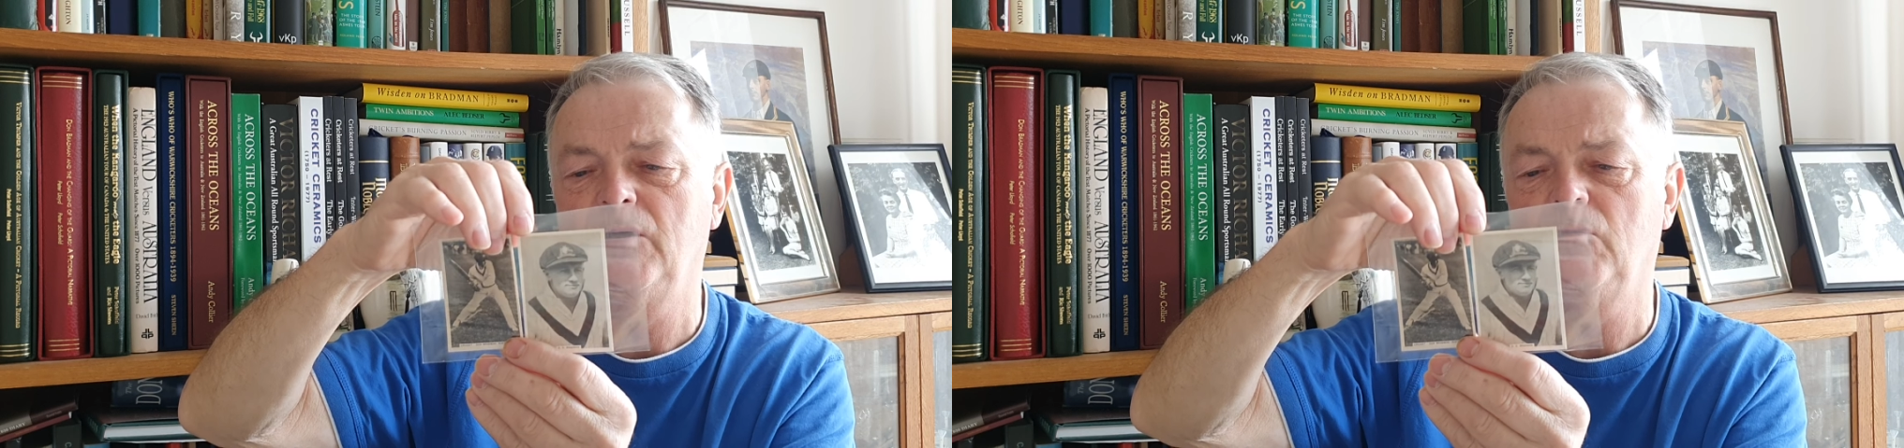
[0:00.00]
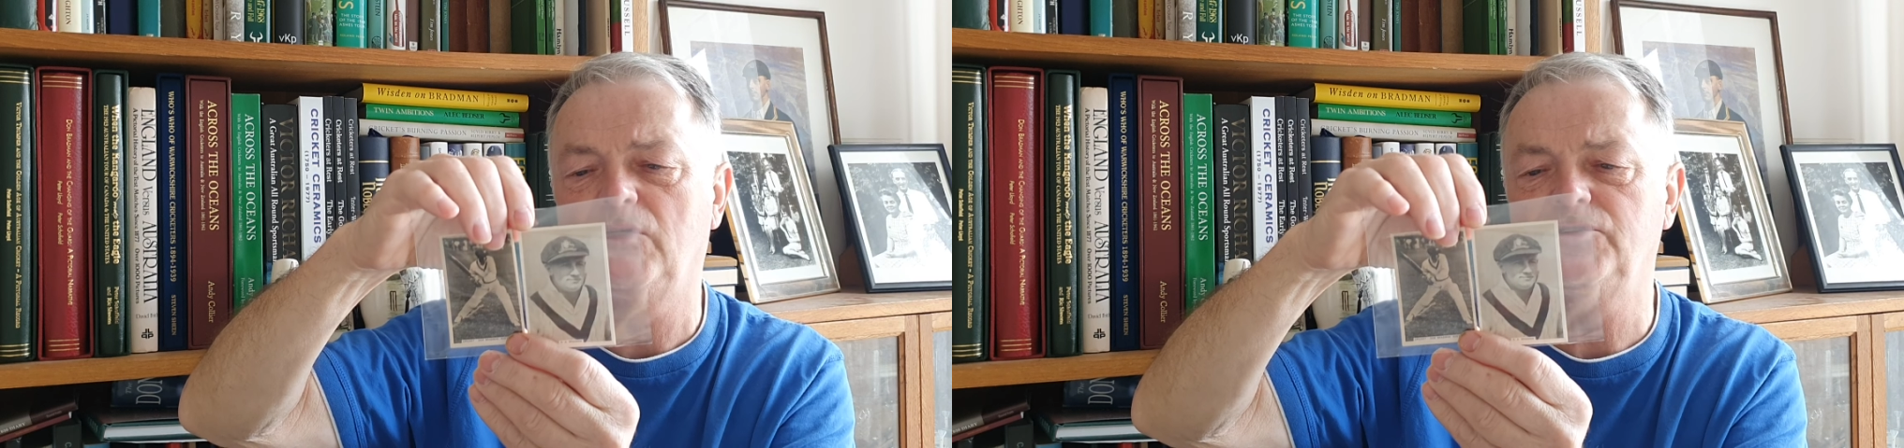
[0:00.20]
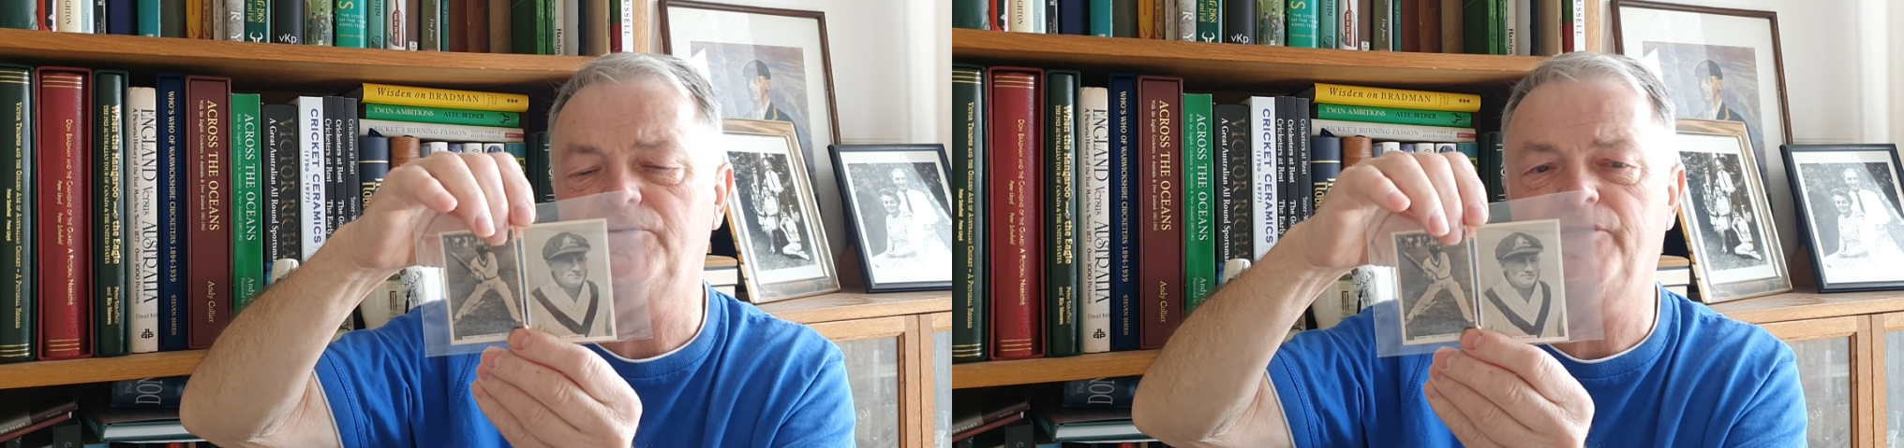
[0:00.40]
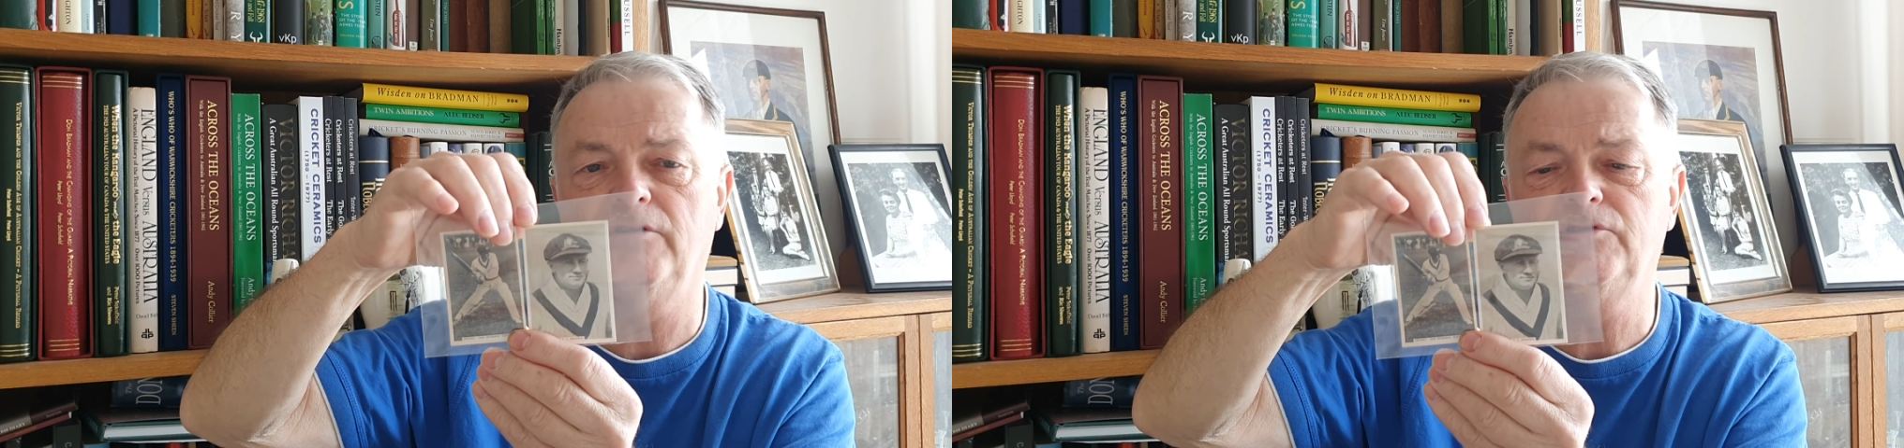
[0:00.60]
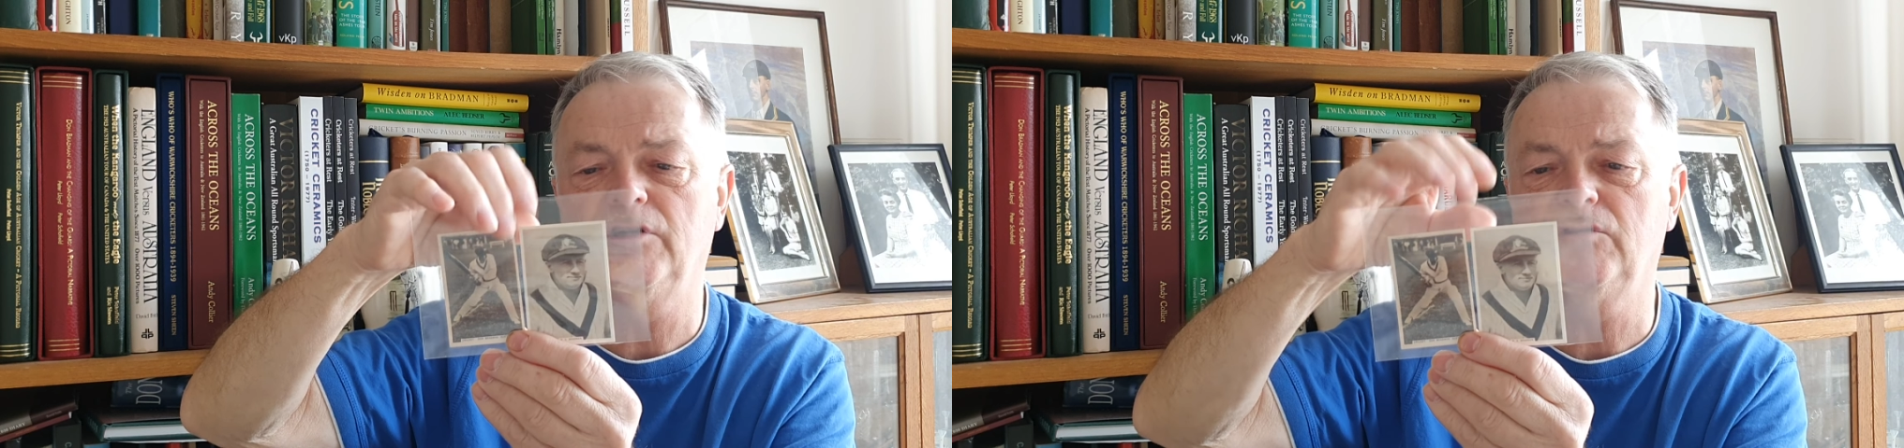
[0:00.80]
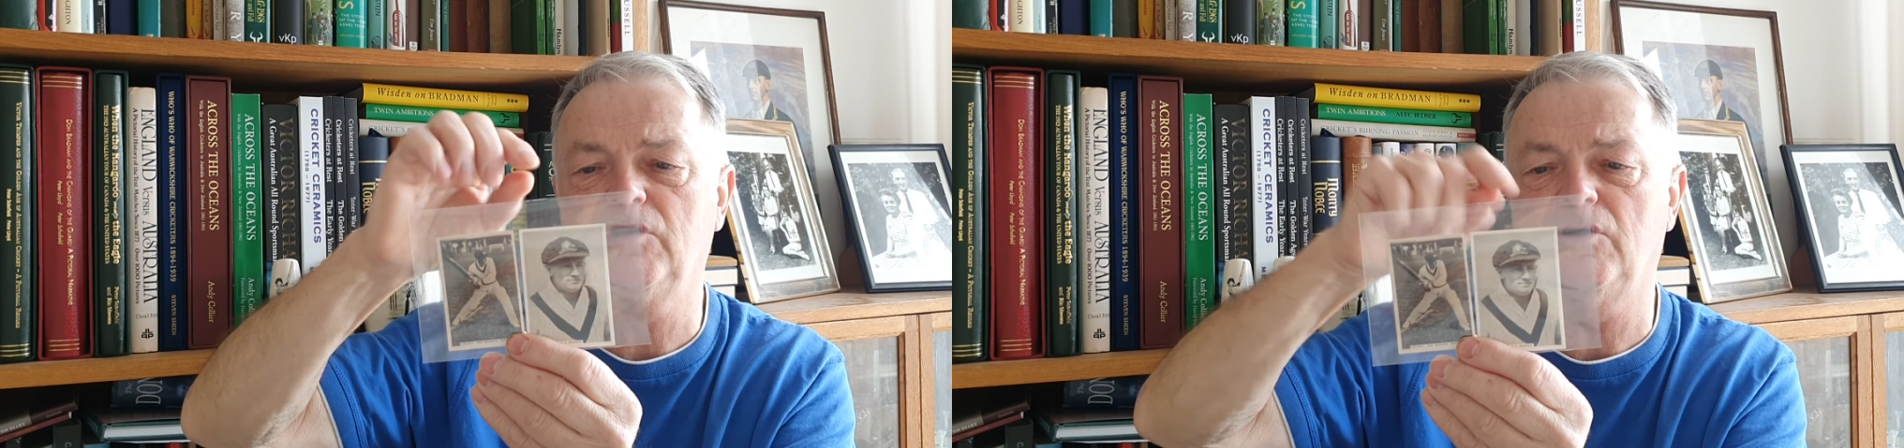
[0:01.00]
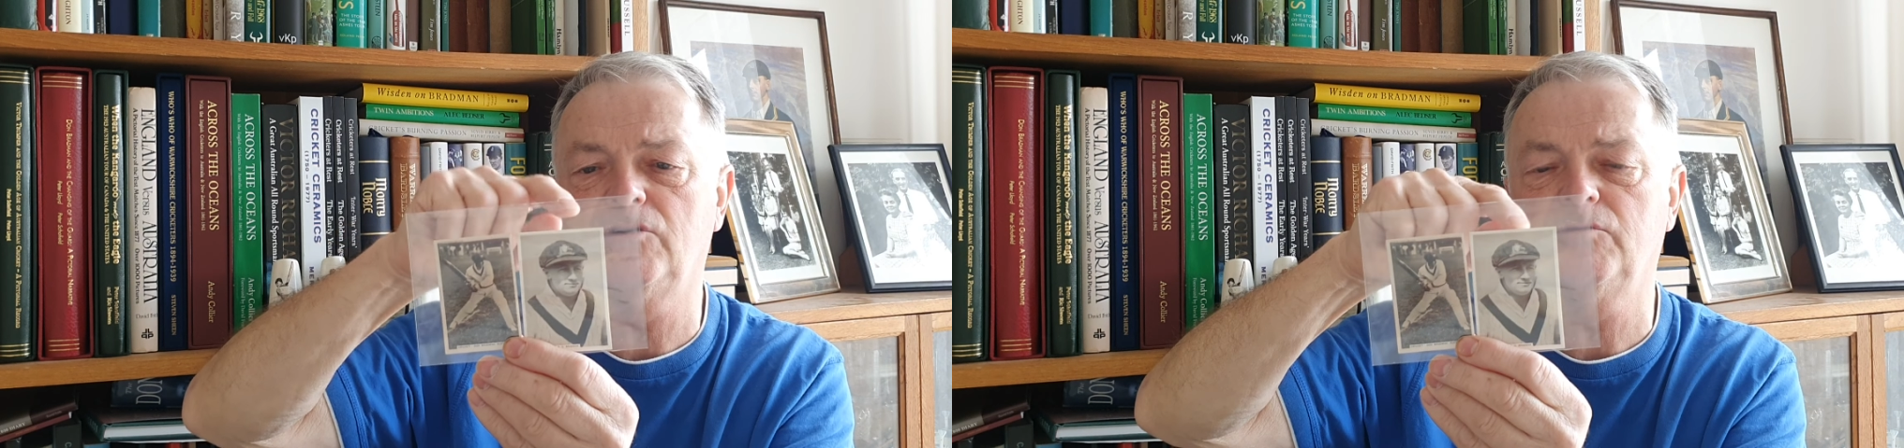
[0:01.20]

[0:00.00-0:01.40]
One's a photo card,